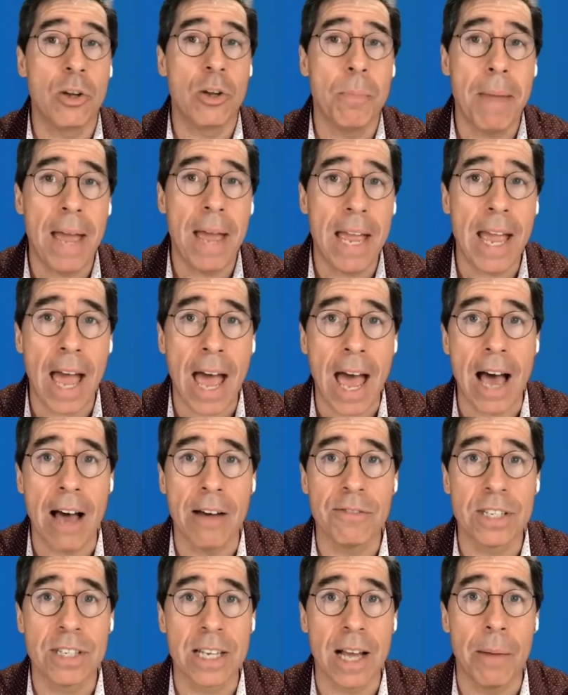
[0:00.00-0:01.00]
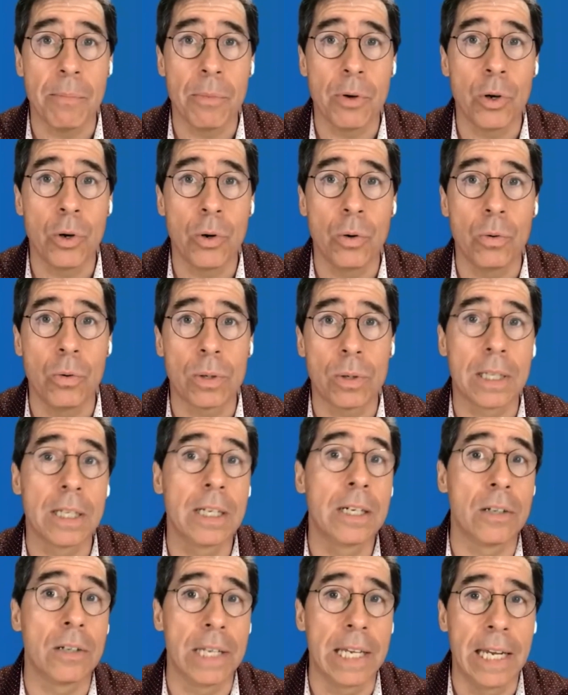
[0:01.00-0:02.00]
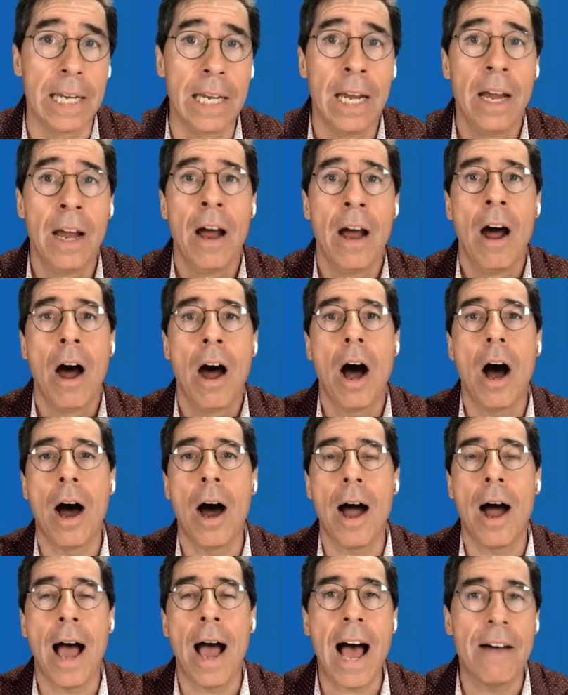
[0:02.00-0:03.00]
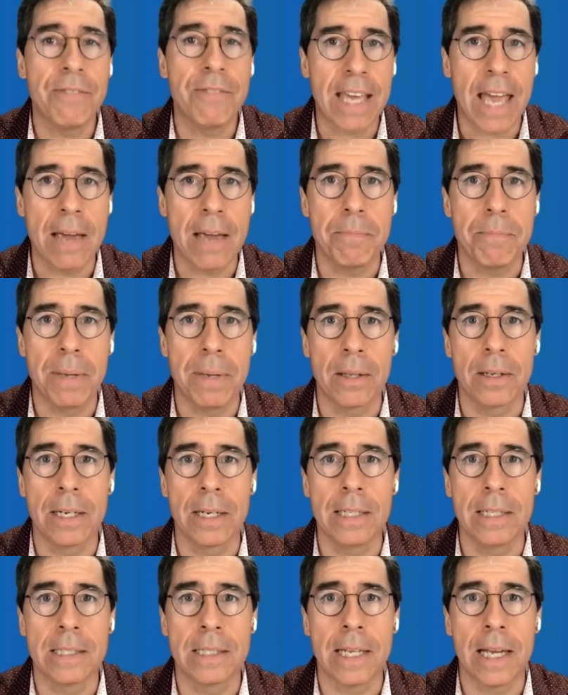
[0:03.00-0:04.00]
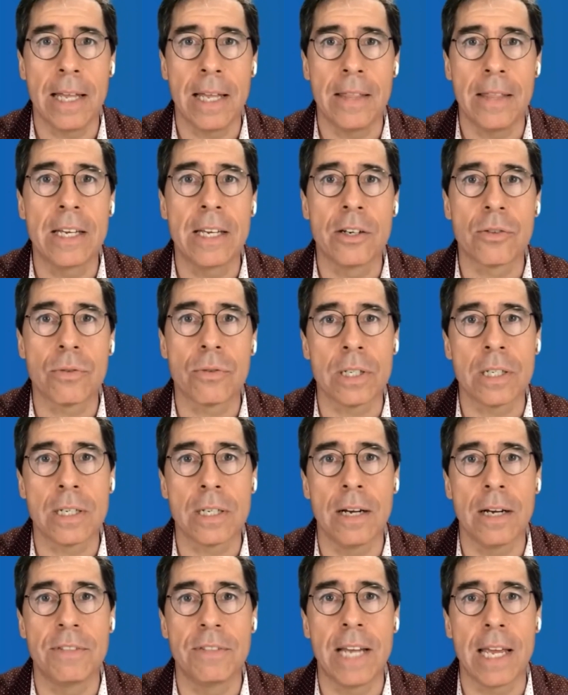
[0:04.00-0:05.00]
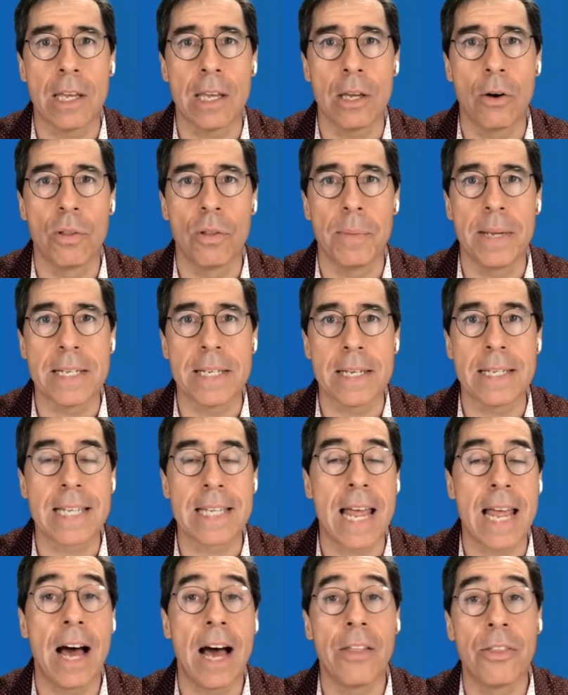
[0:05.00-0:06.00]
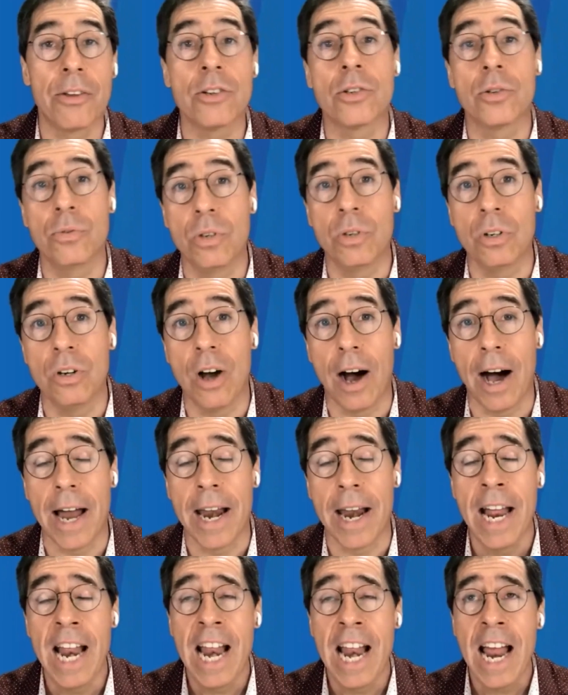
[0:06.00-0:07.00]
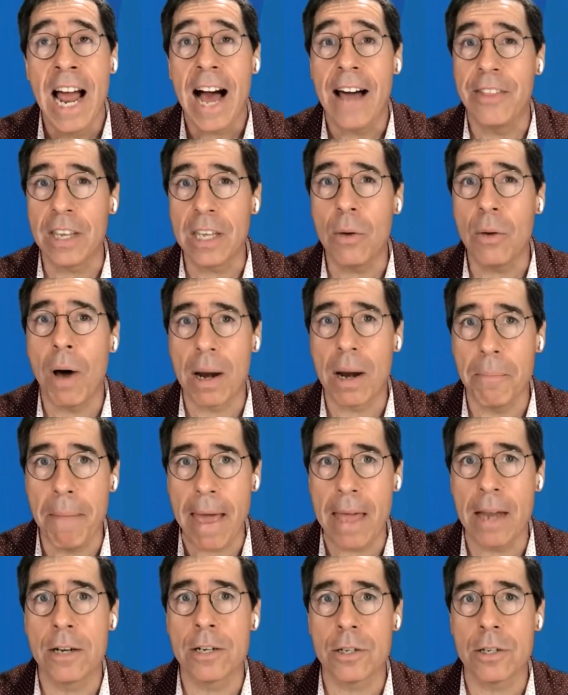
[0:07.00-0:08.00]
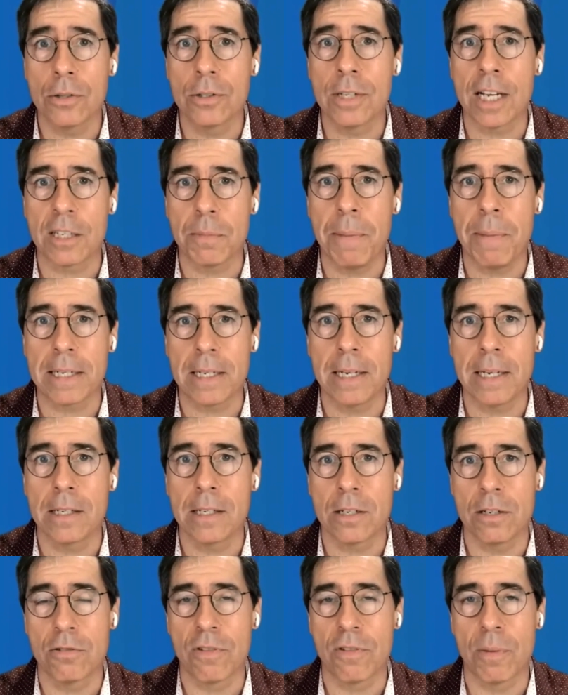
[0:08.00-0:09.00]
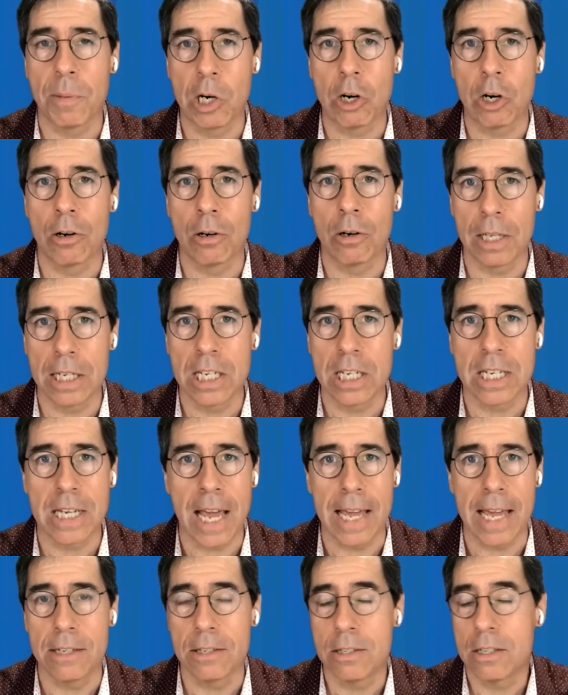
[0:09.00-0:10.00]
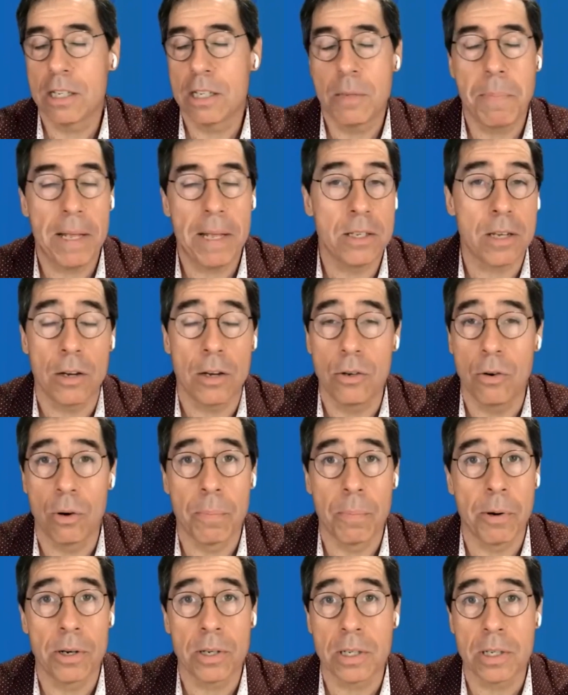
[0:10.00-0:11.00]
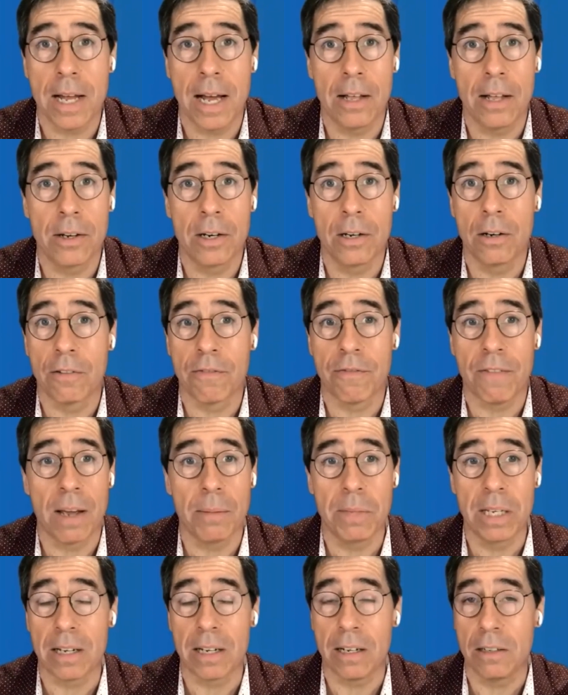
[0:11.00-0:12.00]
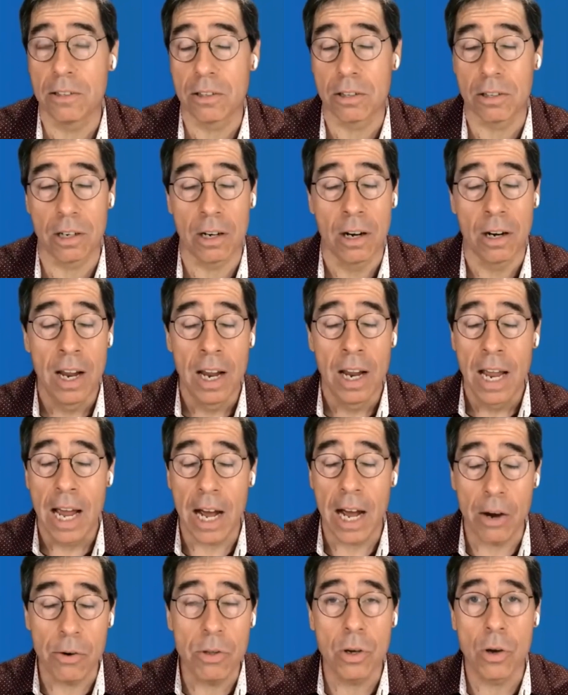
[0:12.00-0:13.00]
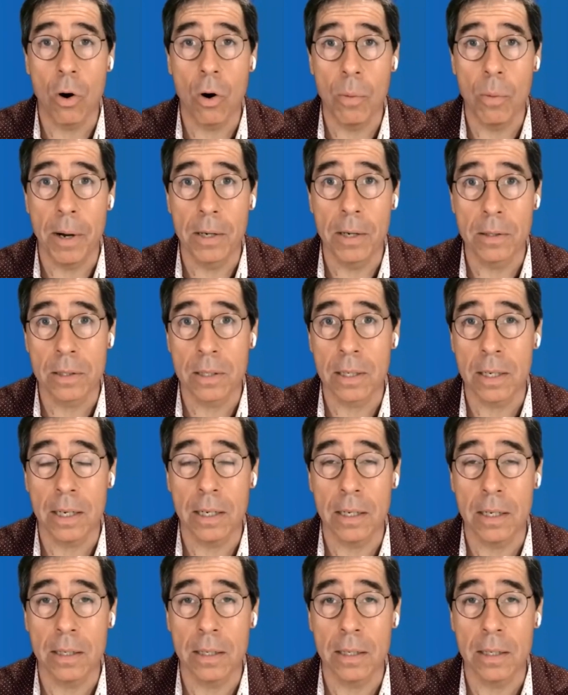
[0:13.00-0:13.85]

you may have some who clearly have the capabilities and the interest of taking over the business and others who do not. I think you want to manage those expectations from an early stage. It just depends on your personality, your family culture, how you go about